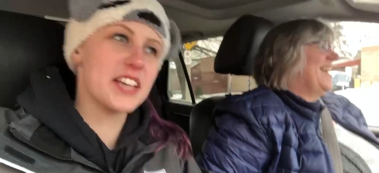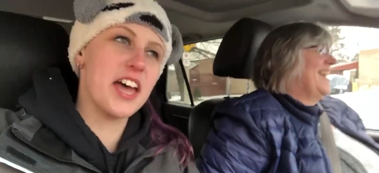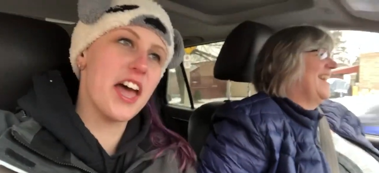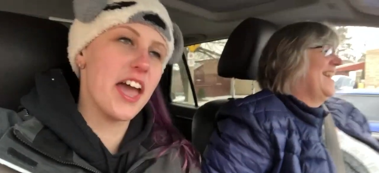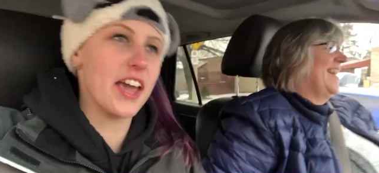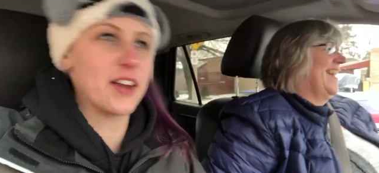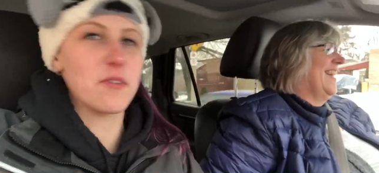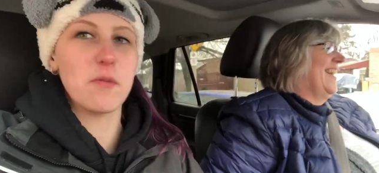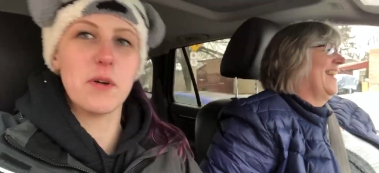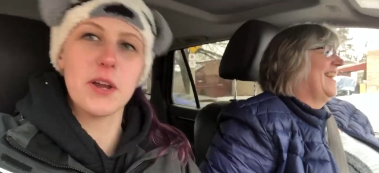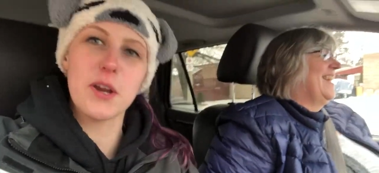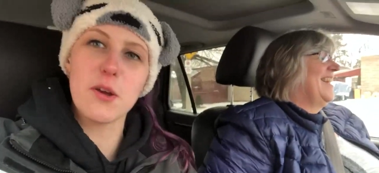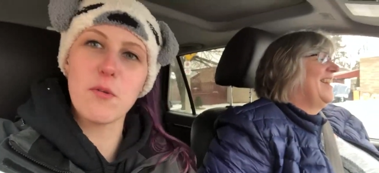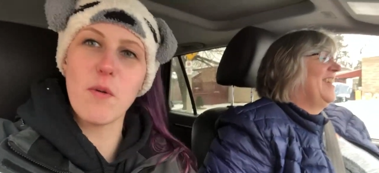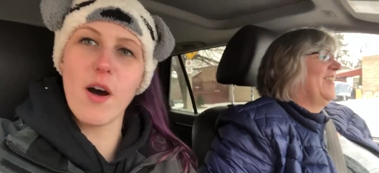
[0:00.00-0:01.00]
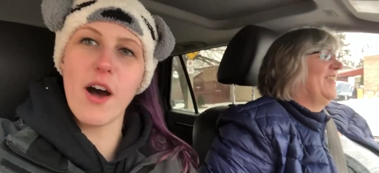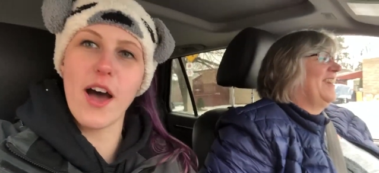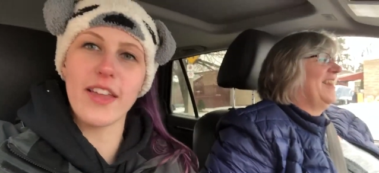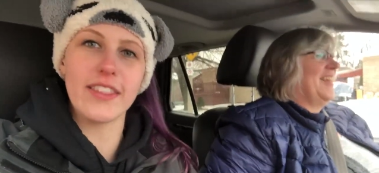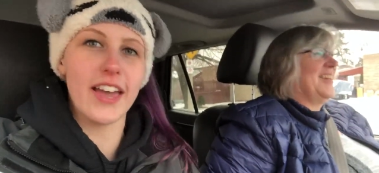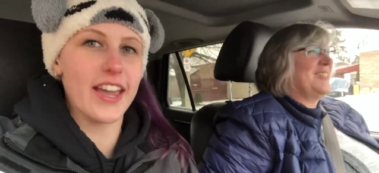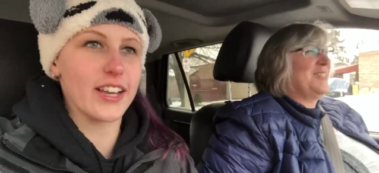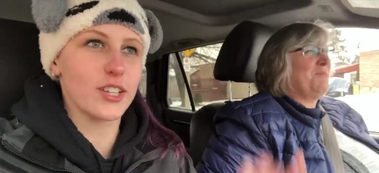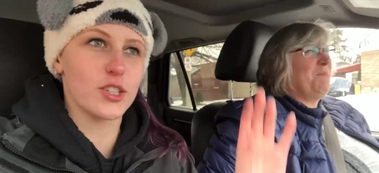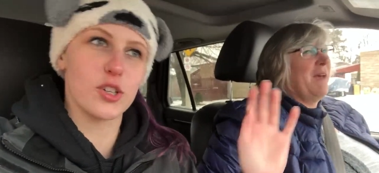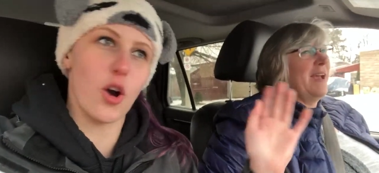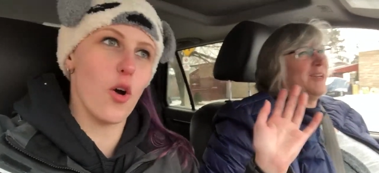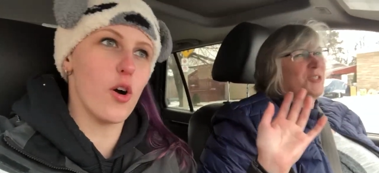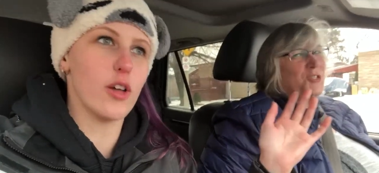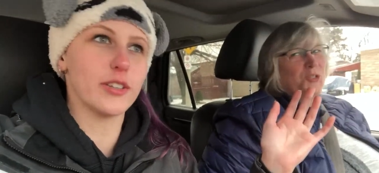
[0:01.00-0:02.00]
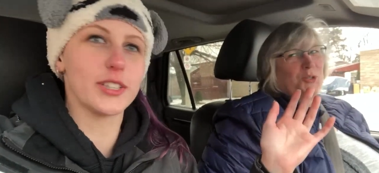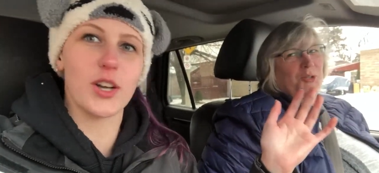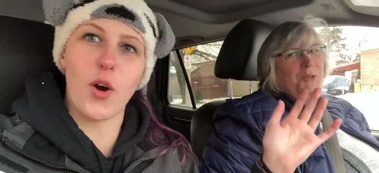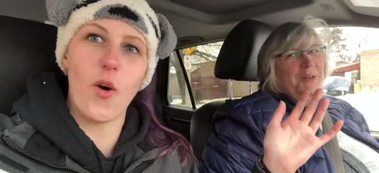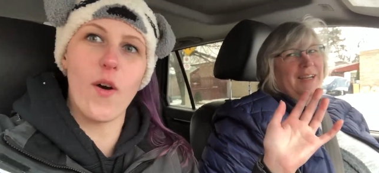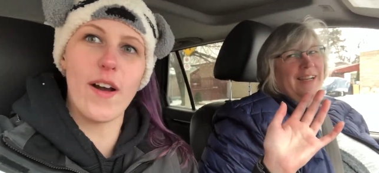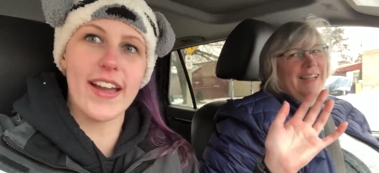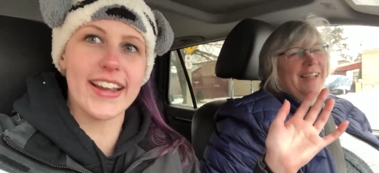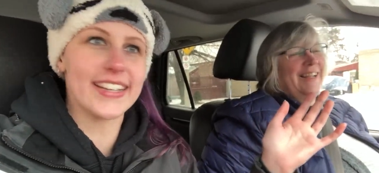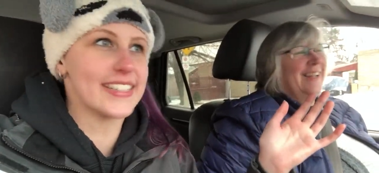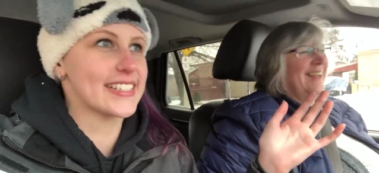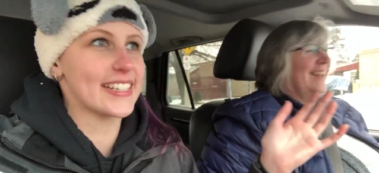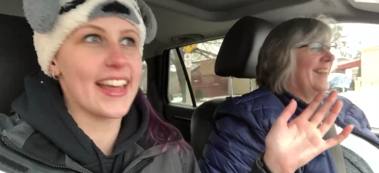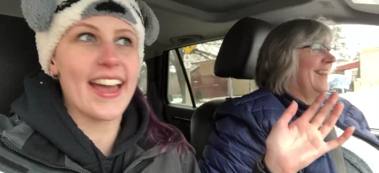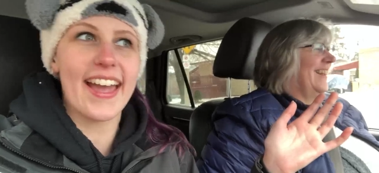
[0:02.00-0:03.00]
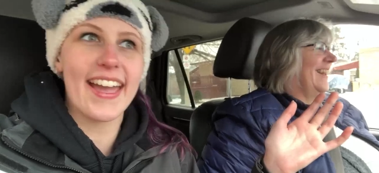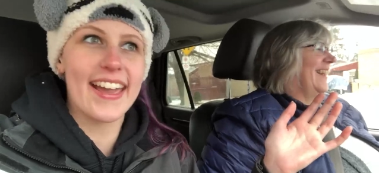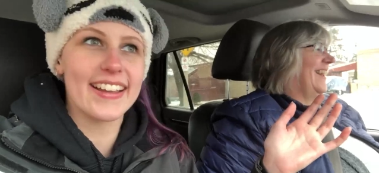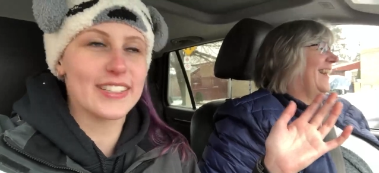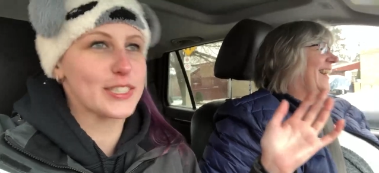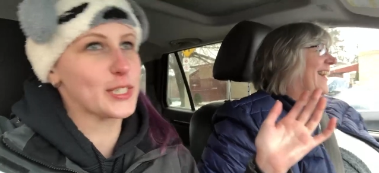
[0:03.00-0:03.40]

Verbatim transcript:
Speaker 1: Like, what do you want? Like gold coins? Like,